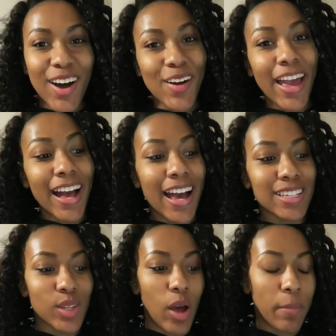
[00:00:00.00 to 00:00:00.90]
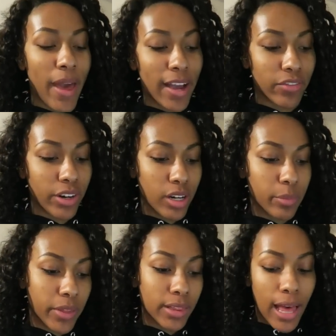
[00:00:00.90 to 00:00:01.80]
Okay guys, so I'm back
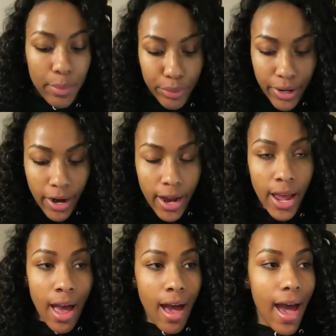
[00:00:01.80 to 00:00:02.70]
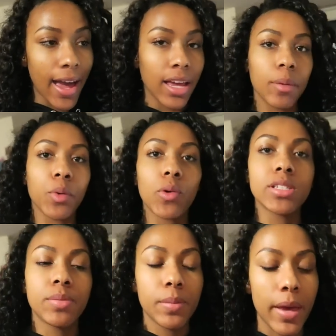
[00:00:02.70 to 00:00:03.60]
from the library. I am
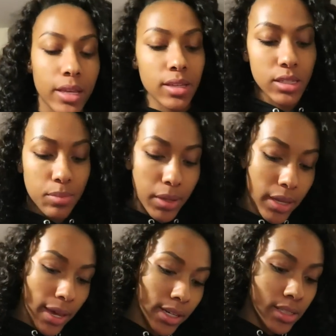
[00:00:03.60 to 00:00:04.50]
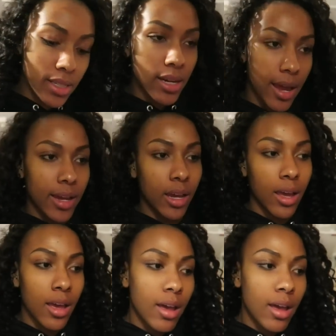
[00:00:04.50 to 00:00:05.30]
going to be making spaghetti tonight.